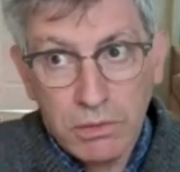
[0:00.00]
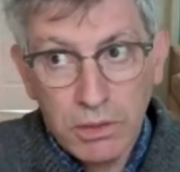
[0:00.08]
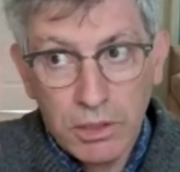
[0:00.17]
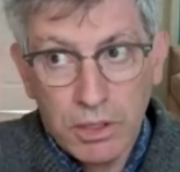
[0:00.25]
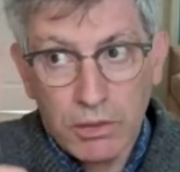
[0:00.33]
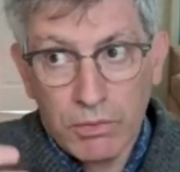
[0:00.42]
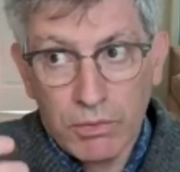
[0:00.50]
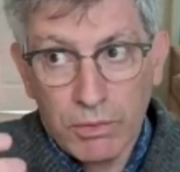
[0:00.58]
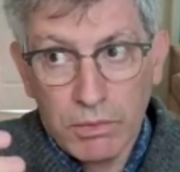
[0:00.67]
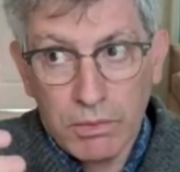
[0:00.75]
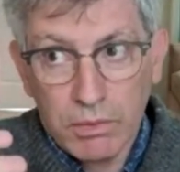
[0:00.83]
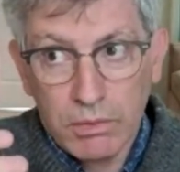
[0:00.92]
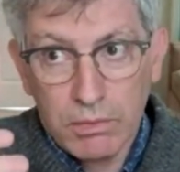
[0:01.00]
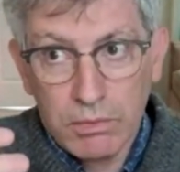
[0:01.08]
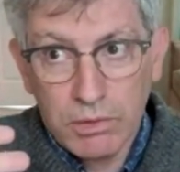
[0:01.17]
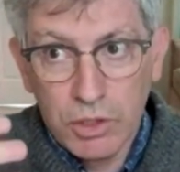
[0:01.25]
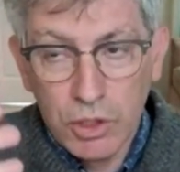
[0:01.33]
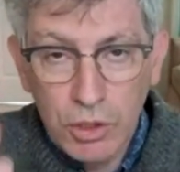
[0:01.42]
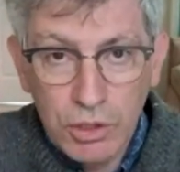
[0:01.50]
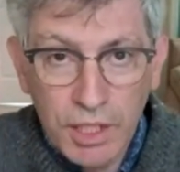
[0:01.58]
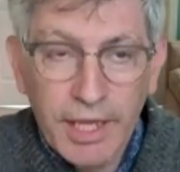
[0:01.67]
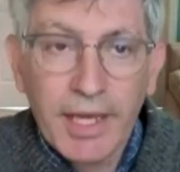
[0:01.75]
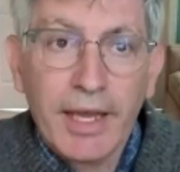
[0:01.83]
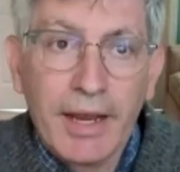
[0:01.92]
you
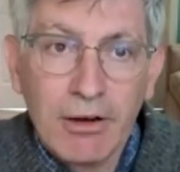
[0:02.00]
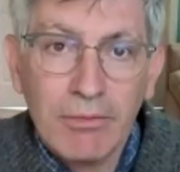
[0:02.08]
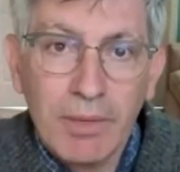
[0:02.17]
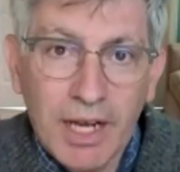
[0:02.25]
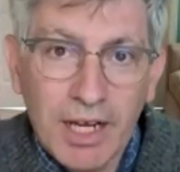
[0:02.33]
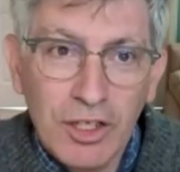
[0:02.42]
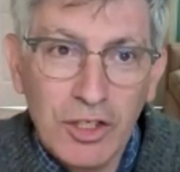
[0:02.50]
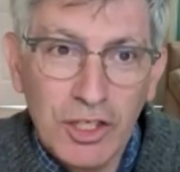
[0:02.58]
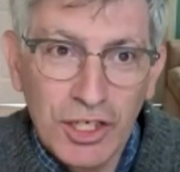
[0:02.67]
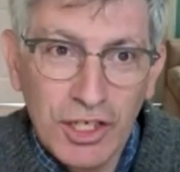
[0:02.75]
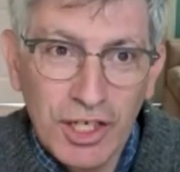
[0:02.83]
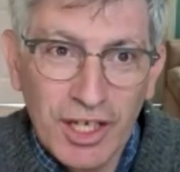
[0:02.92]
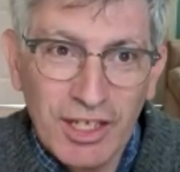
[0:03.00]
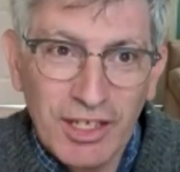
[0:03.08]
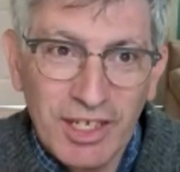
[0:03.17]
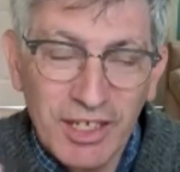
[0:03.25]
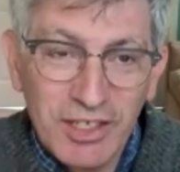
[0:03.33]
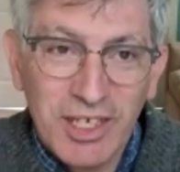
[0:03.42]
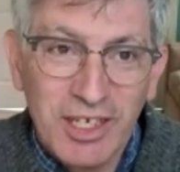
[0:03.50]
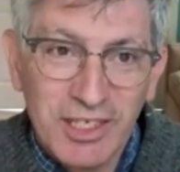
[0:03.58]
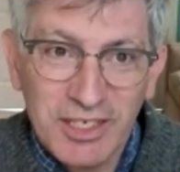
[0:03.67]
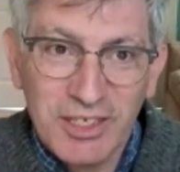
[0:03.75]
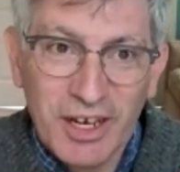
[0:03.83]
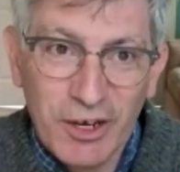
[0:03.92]
taking aerobiology and insights
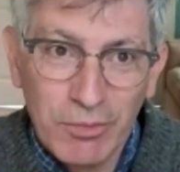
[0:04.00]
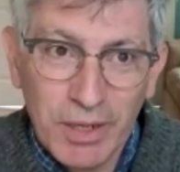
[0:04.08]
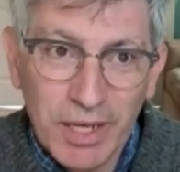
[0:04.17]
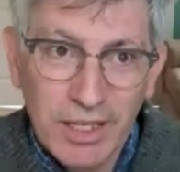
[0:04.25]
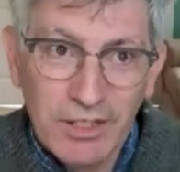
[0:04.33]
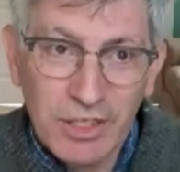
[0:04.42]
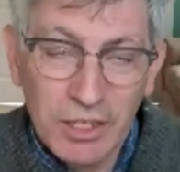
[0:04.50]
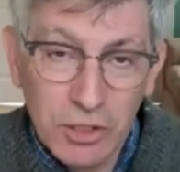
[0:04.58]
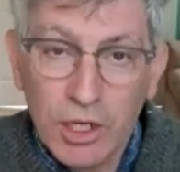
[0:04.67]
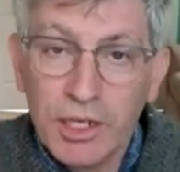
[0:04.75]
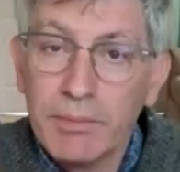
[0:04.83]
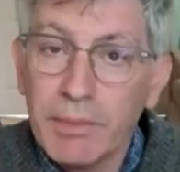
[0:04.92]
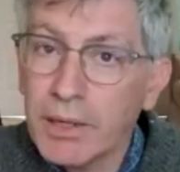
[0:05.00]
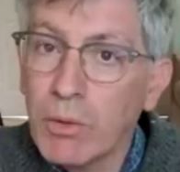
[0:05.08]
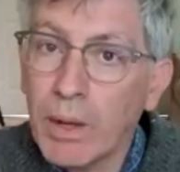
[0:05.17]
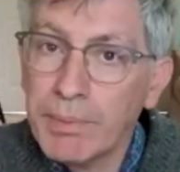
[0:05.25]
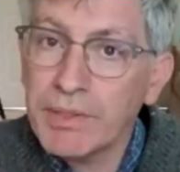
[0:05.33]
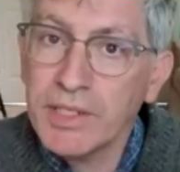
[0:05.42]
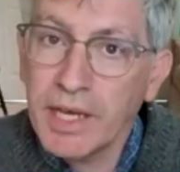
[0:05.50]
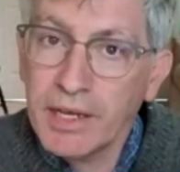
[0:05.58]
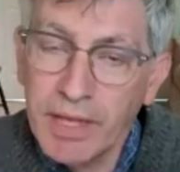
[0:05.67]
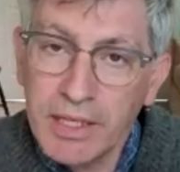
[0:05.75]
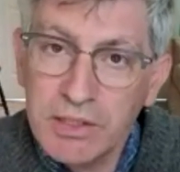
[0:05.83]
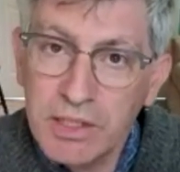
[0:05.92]
into aerobiology and trying to make weapons out
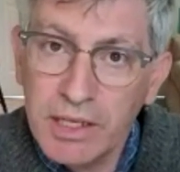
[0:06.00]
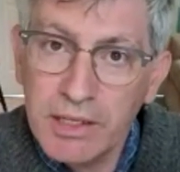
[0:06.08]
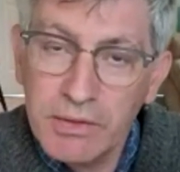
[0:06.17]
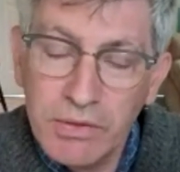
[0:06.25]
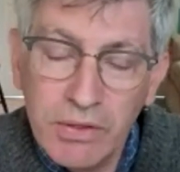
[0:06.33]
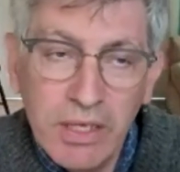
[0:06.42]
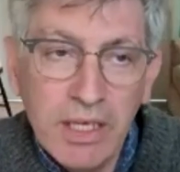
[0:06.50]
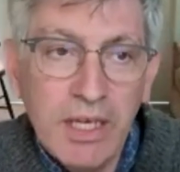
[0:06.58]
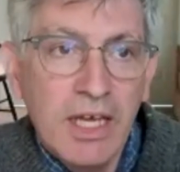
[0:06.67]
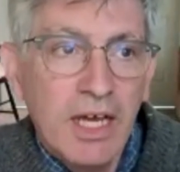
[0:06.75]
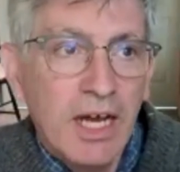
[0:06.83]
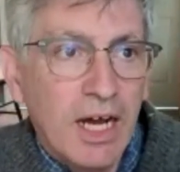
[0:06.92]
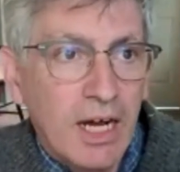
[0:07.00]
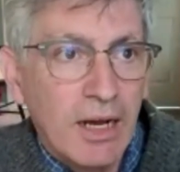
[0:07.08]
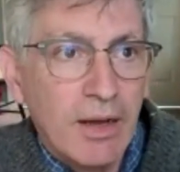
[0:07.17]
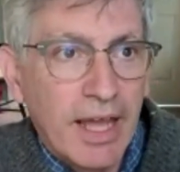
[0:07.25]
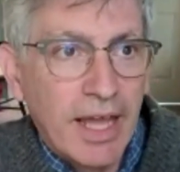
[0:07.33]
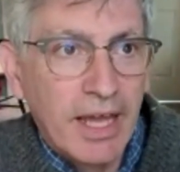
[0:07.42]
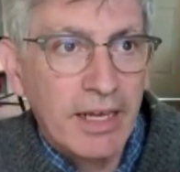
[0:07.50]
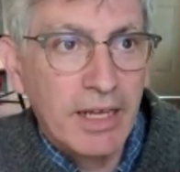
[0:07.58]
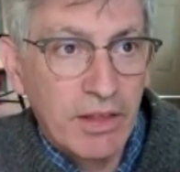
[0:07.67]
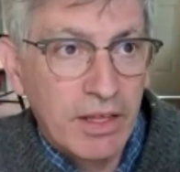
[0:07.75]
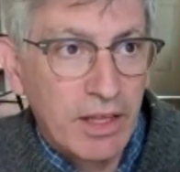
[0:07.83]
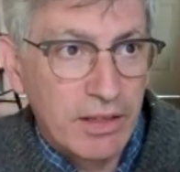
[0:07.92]
of that science. And I
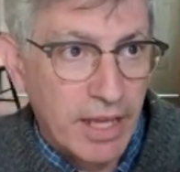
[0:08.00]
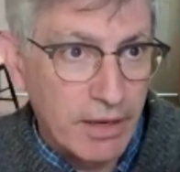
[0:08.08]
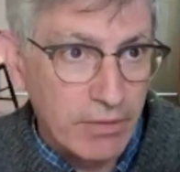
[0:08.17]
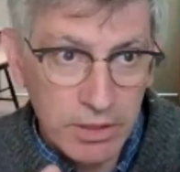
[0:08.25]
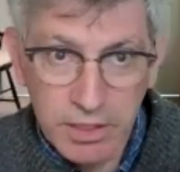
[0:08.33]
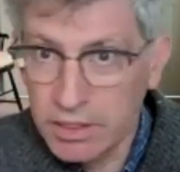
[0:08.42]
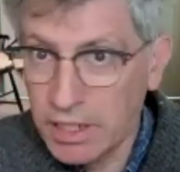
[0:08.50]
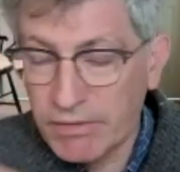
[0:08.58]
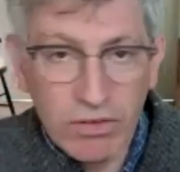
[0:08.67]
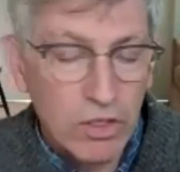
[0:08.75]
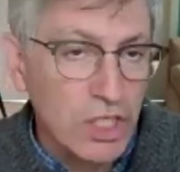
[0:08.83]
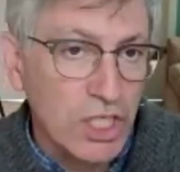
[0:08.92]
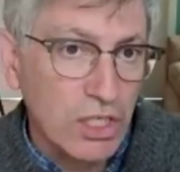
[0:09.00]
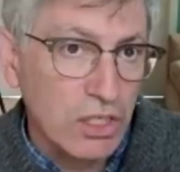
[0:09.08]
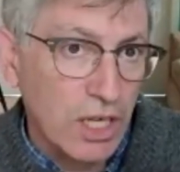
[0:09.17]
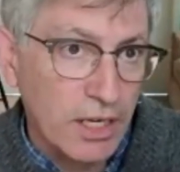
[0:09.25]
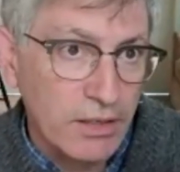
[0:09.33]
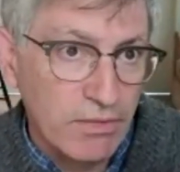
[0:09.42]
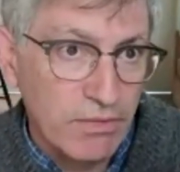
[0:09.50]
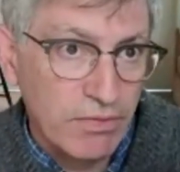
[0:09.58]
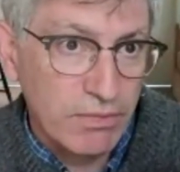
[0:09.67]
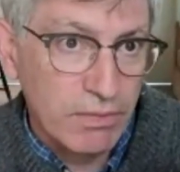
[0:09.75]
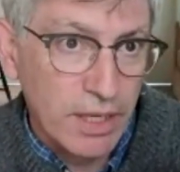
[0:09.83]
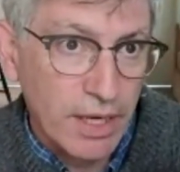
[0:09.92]
think that really diverted a lot of
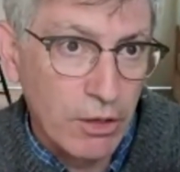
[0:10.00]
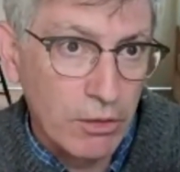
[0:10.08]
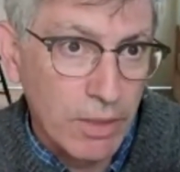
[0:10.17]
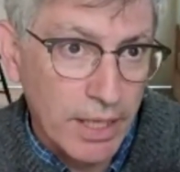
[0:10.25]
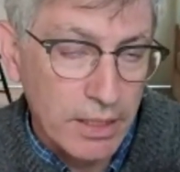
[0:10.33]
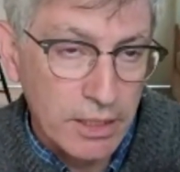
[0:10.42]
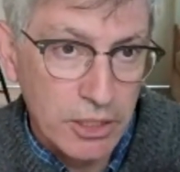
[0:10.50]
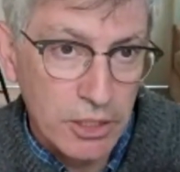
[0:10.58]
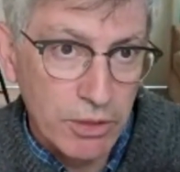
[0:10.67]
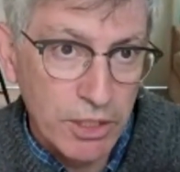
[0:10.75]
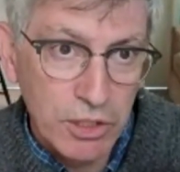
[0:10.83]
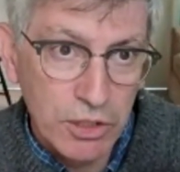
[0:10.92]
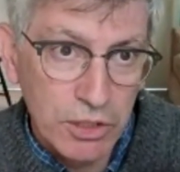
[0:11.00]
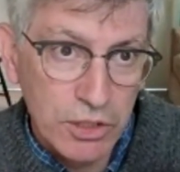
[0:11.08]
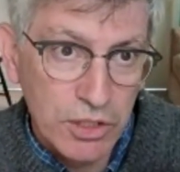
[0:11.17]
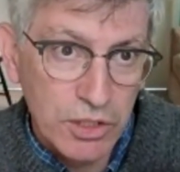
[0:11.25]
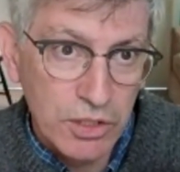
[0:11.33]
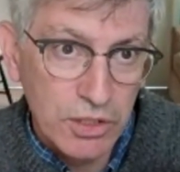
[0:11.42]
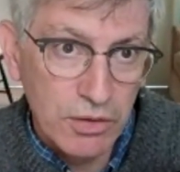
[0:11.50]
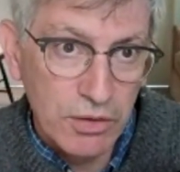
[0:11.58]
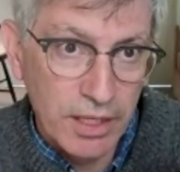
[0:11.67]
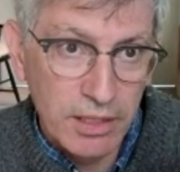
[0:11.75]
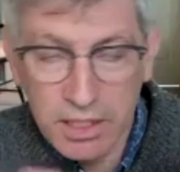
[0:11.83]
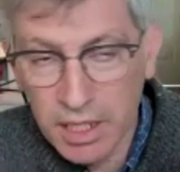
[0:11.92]
aerobiology research
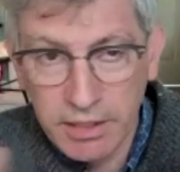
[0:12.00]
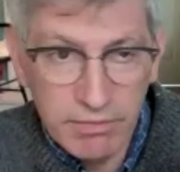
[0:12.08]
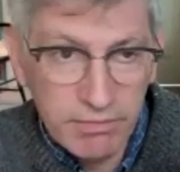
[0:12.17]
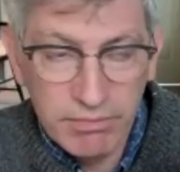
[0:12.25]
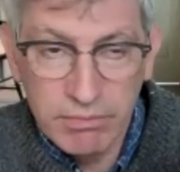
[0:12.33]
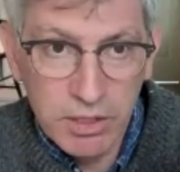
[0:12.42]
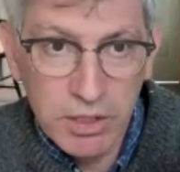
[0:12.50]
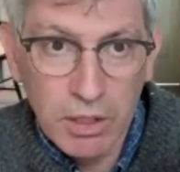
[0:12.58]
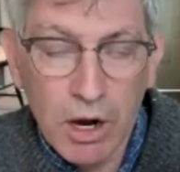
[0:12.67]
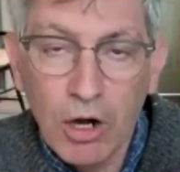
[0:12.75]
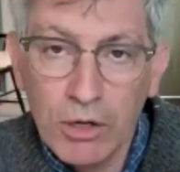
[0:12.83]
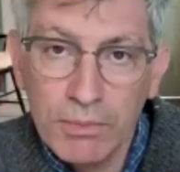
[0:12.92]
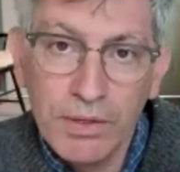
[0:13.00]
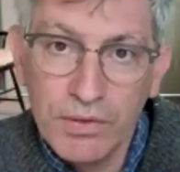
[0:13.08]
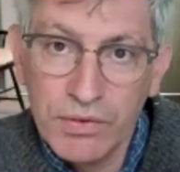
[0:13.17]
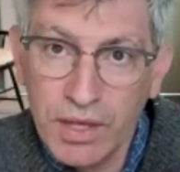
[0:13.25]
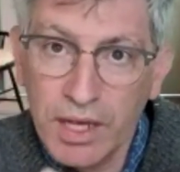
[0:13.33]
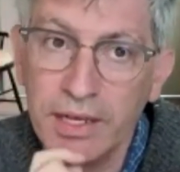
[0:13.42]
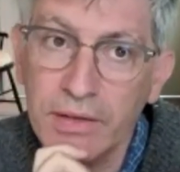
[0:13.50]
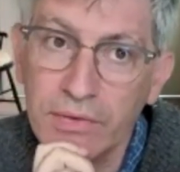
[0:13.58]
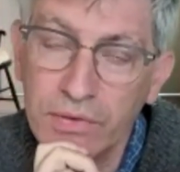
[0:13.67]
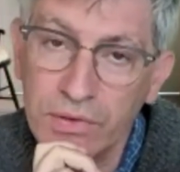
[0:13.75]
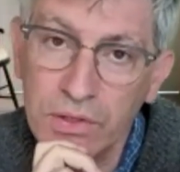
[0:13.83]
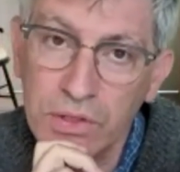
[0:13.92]
that has kind of harmed the
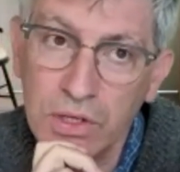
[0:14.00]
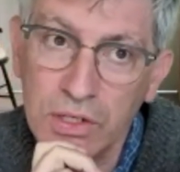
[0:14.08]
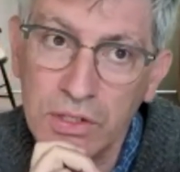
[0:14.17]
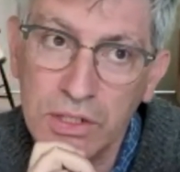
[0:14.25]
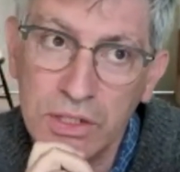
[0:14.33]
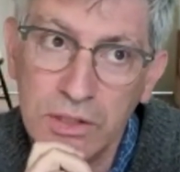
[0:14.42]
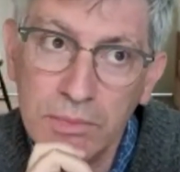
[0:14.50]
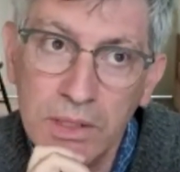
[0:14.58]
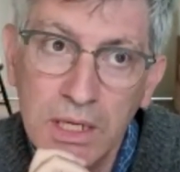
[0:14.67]
science in the long term.